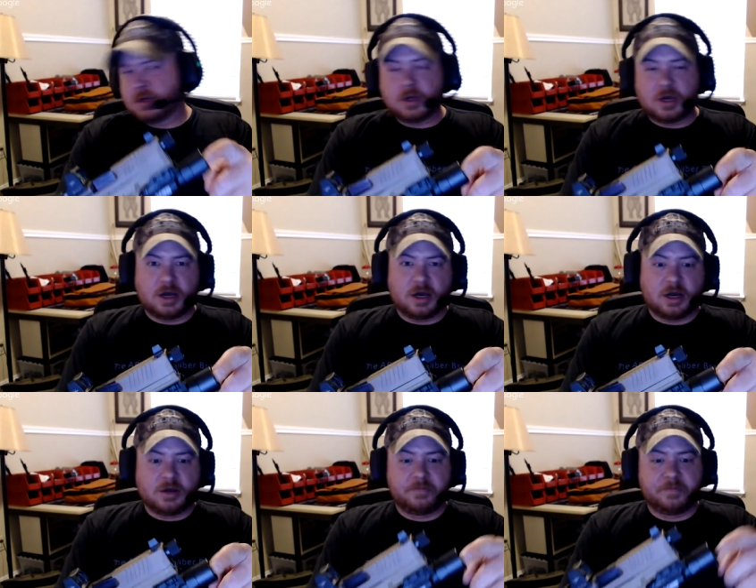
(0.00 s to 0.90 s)

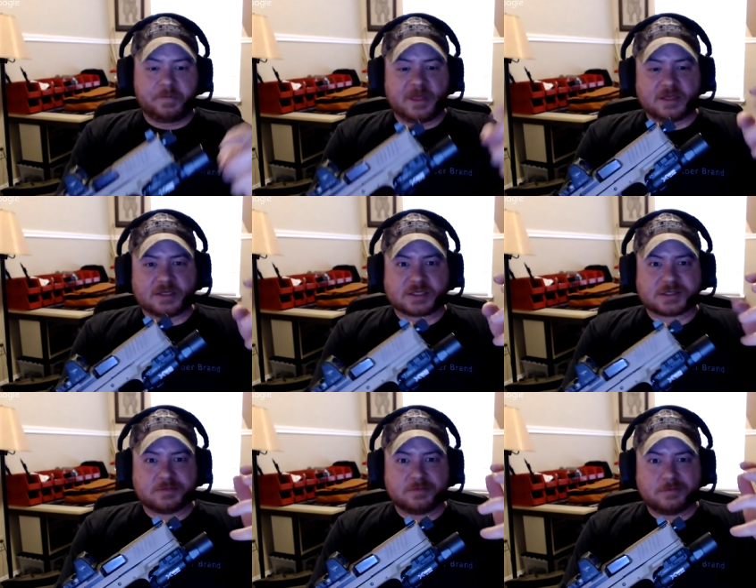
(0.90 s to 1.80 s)
um, is
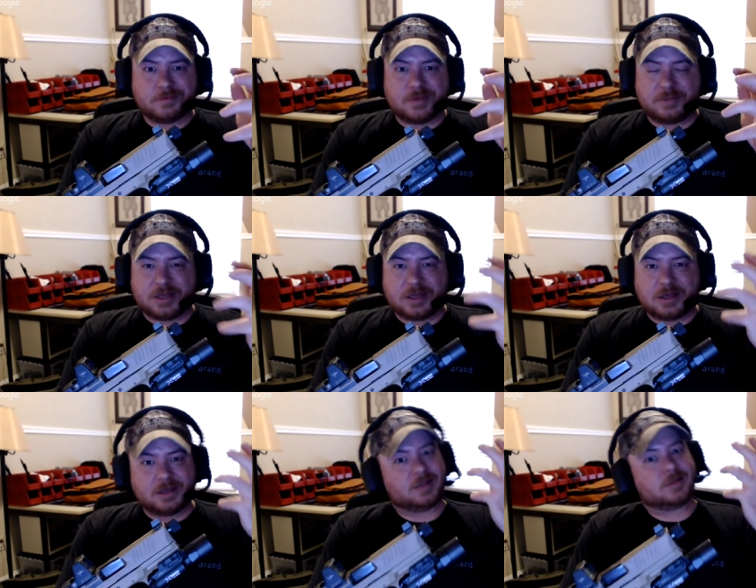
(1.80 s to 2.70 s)

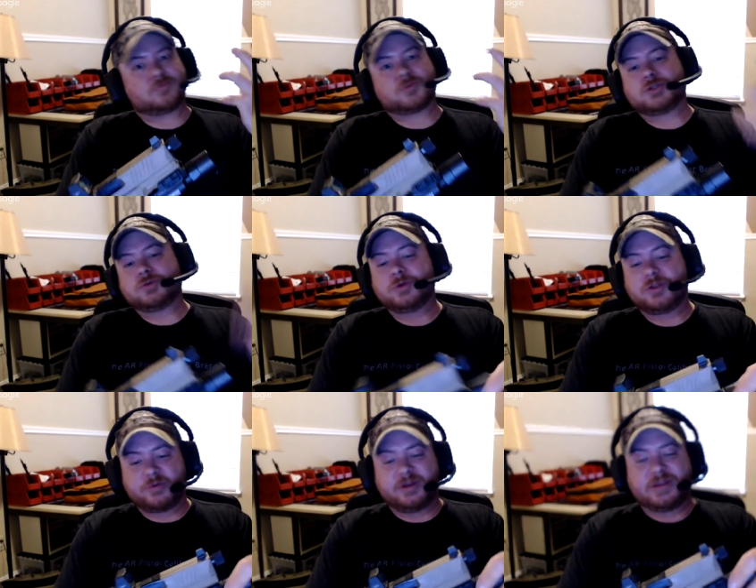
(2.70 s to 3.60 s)
maybe two to
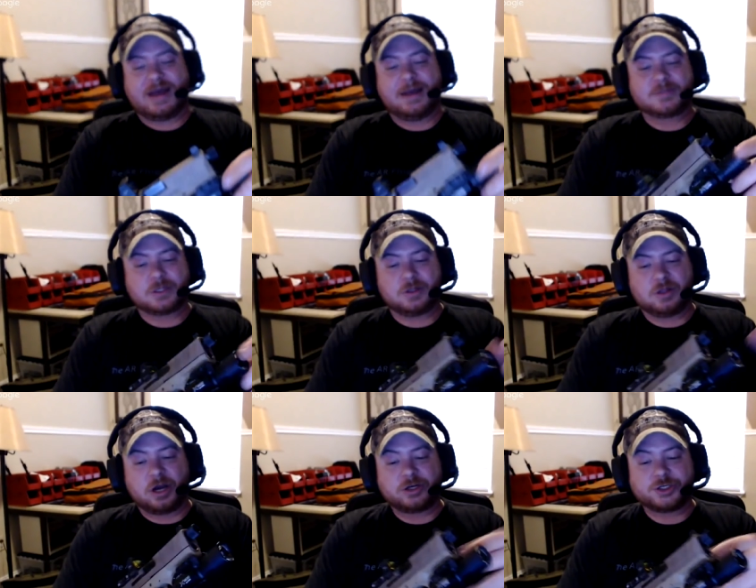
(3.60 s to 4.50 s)
three times
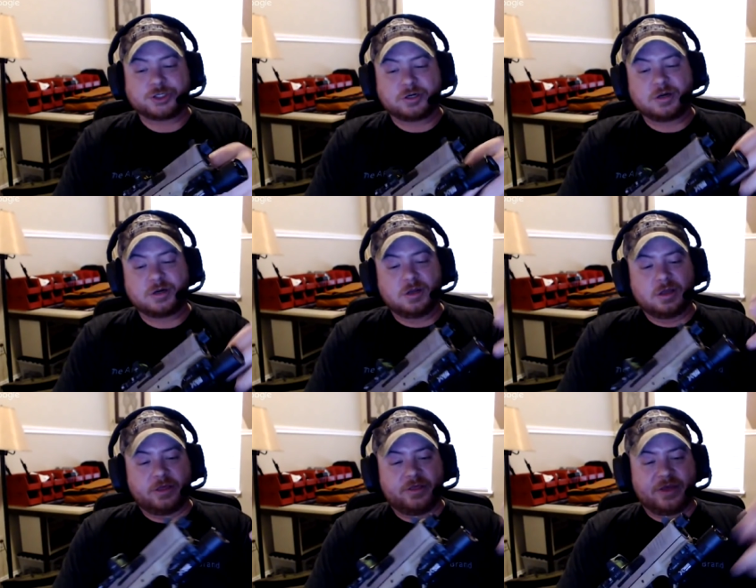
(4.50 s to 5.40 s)
larger
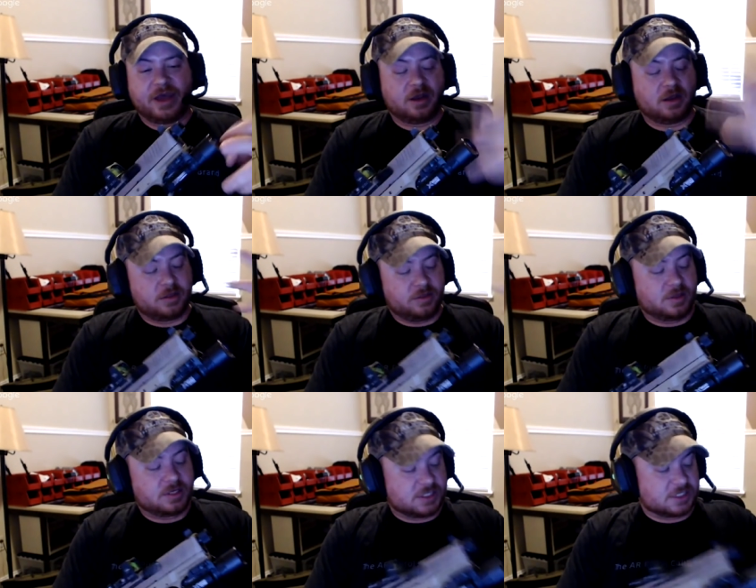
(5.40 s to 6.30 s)
than
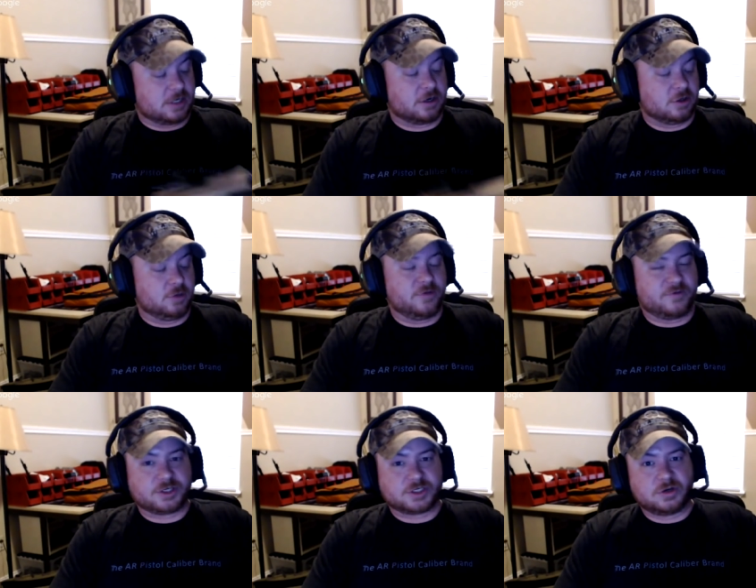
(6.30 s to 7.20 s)
the 600 lumen
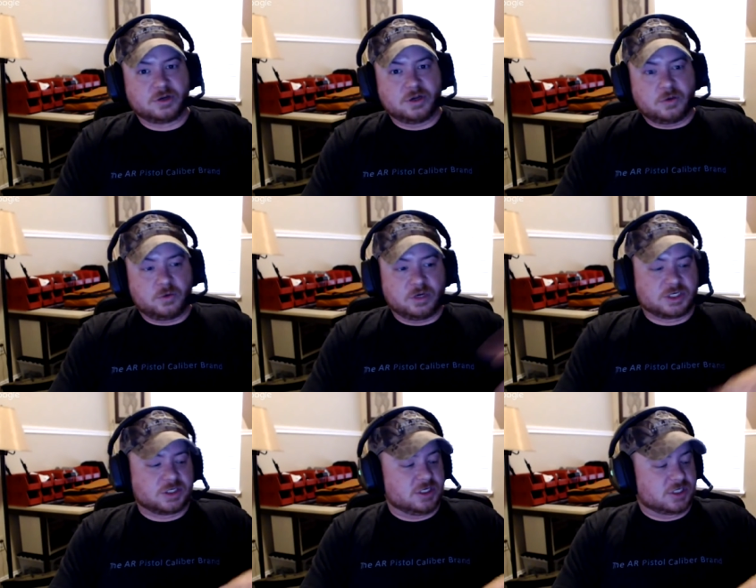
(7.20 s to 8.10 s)
version,
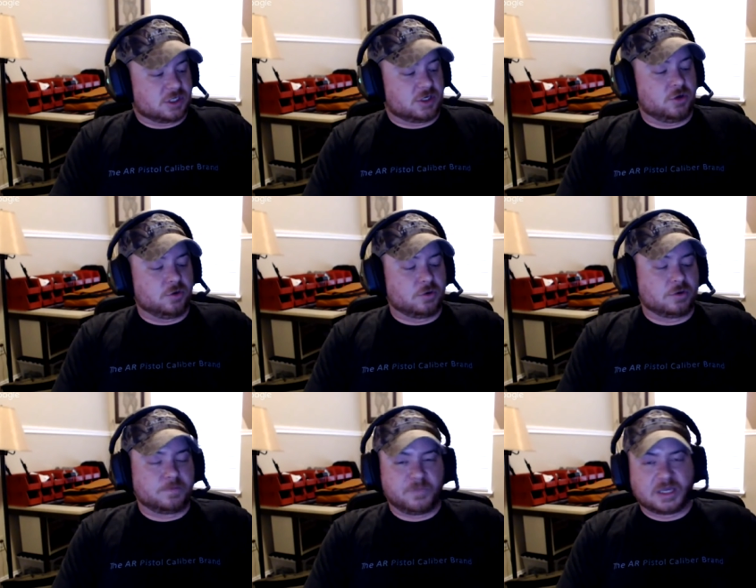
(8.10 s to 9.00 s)
which is
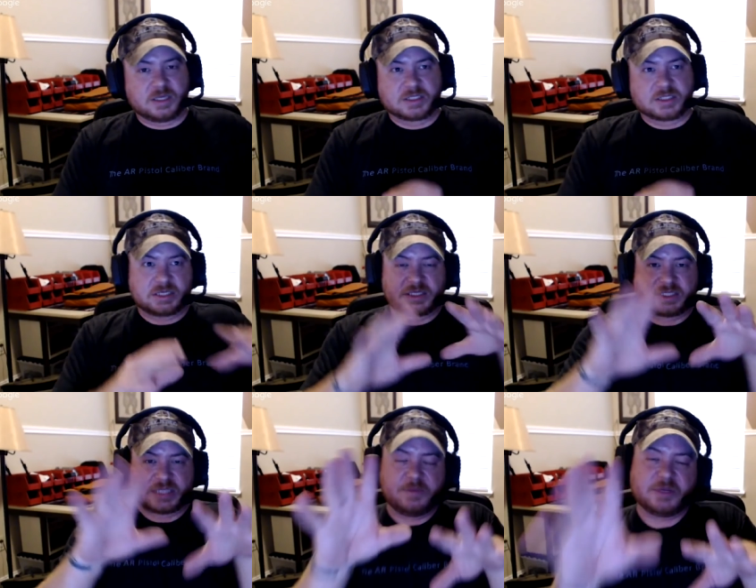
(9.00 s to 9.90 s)
cool because it's like the
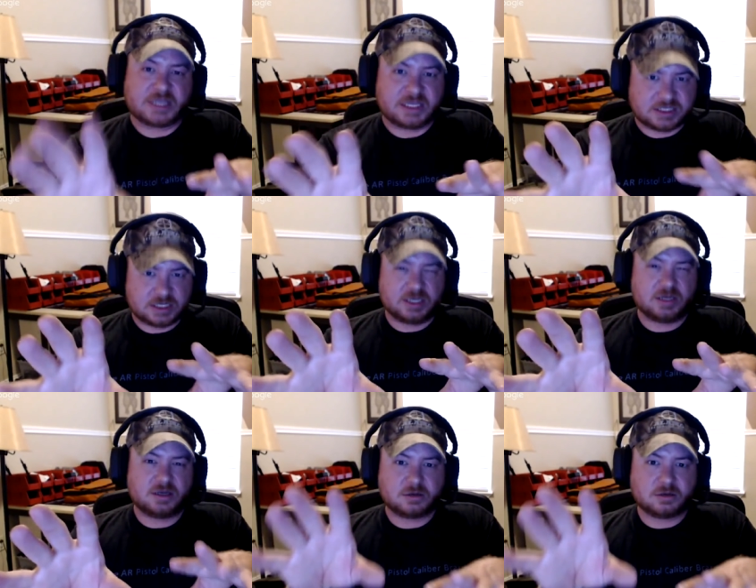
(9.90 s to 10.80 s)
same
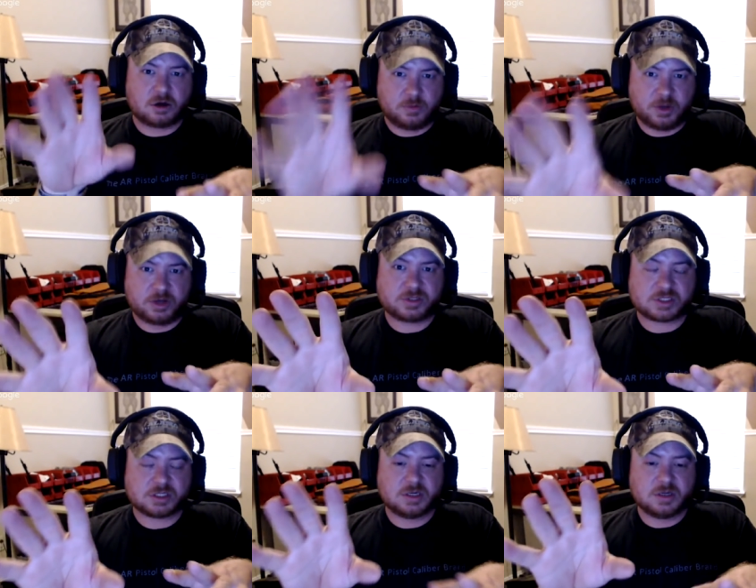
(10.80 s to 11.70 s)
intensity
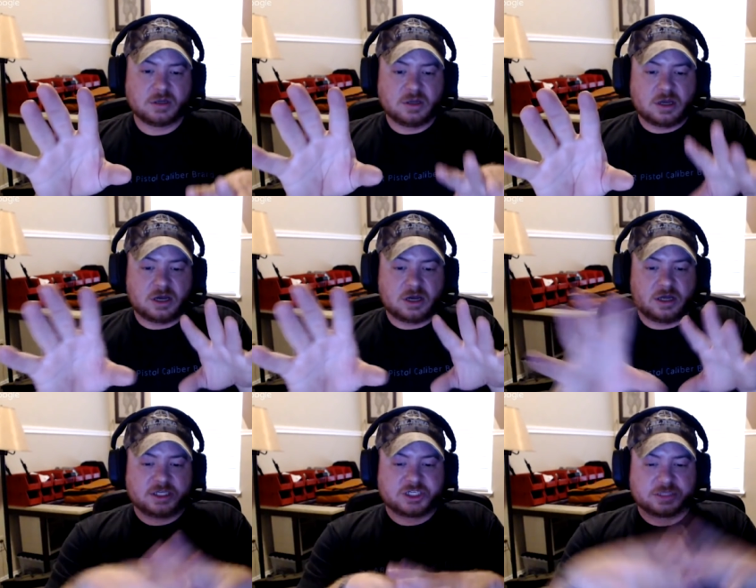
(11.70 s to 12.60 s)
almost. Uh,
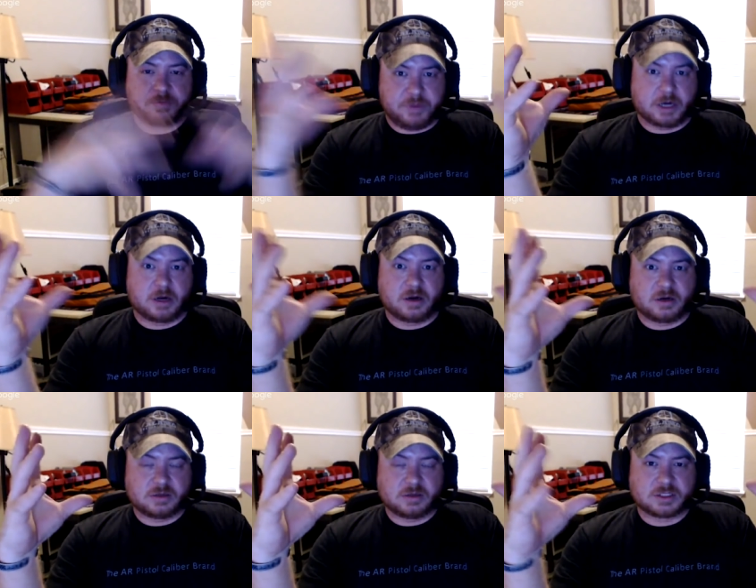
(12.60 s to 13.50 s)
it's just bigger.
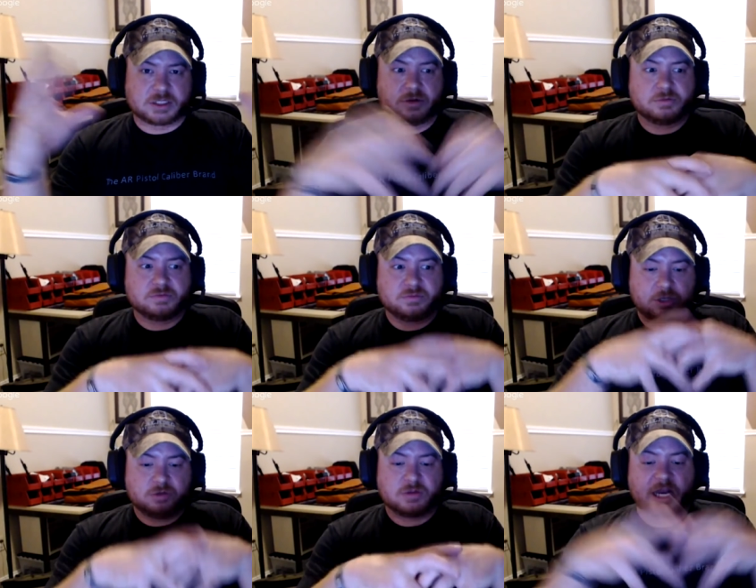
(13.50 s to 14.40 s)
So like
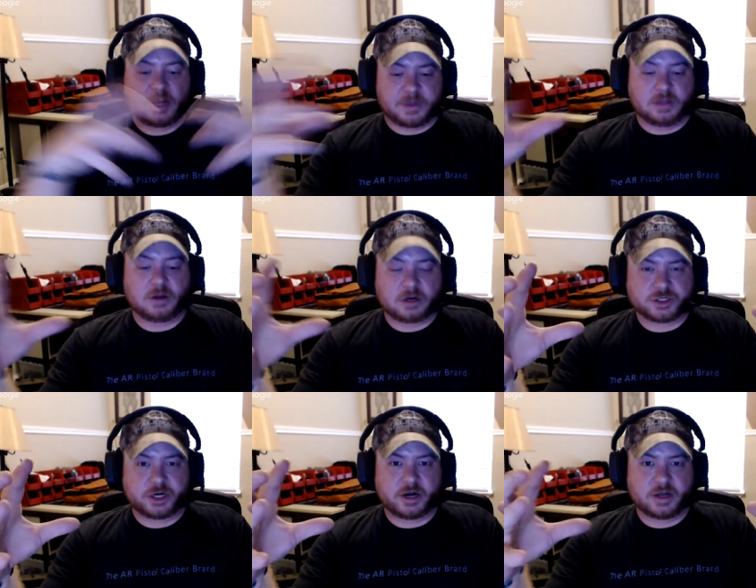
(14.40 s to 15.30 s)
you light up a larger
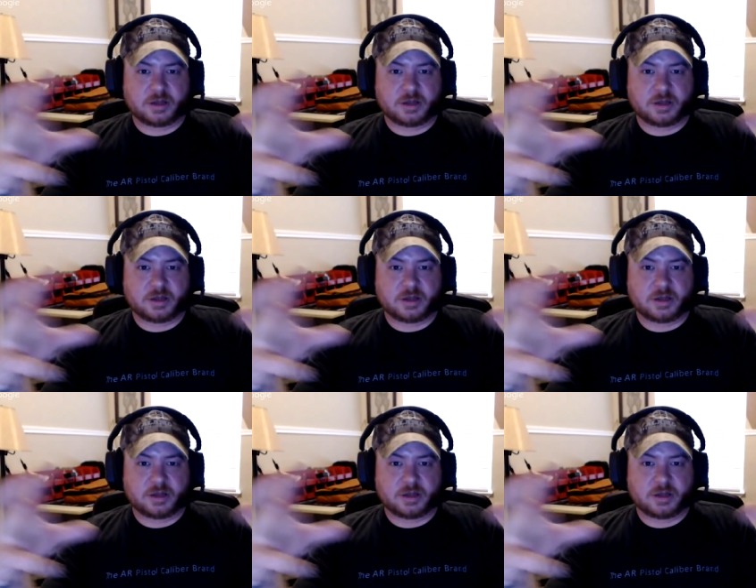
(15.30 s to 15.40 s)
area,